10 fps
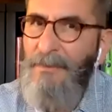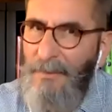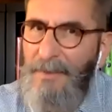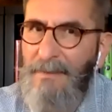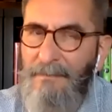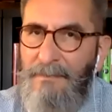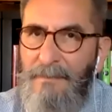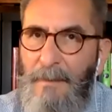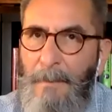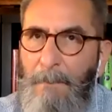you would have.
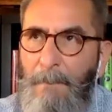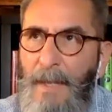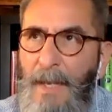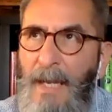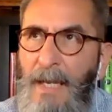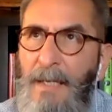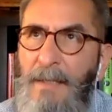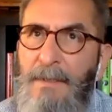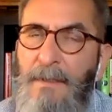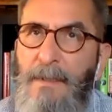And